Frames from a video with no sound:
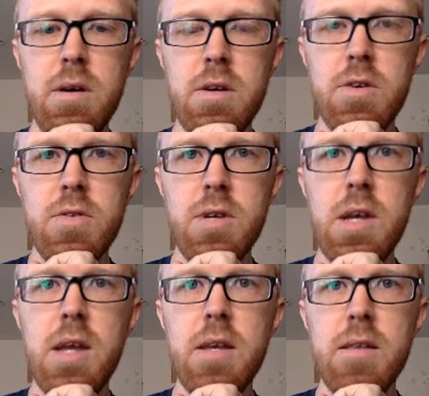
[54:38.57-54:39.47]

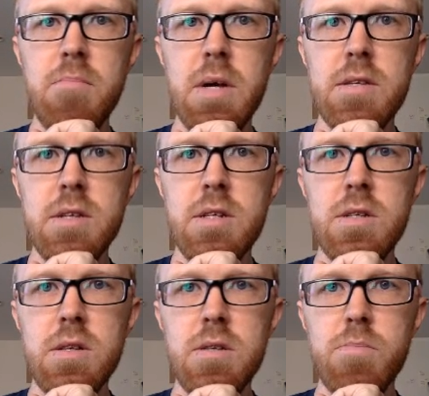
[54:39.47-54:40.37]
creating the message
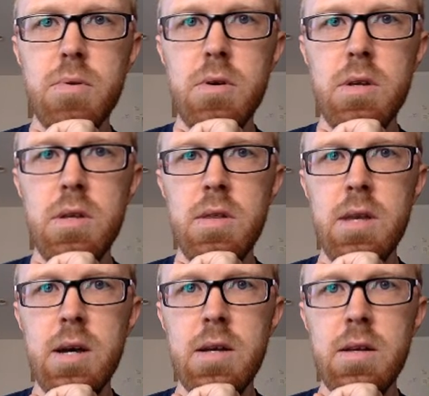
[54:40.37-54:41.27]
that's put in the
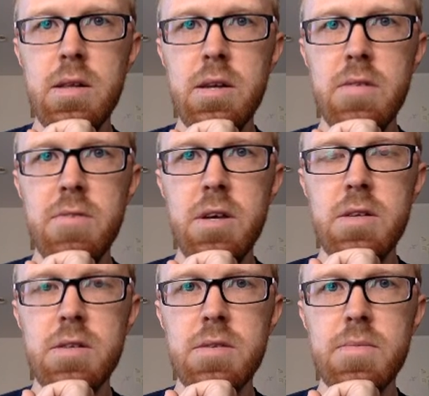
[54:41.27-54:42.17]
onClick event.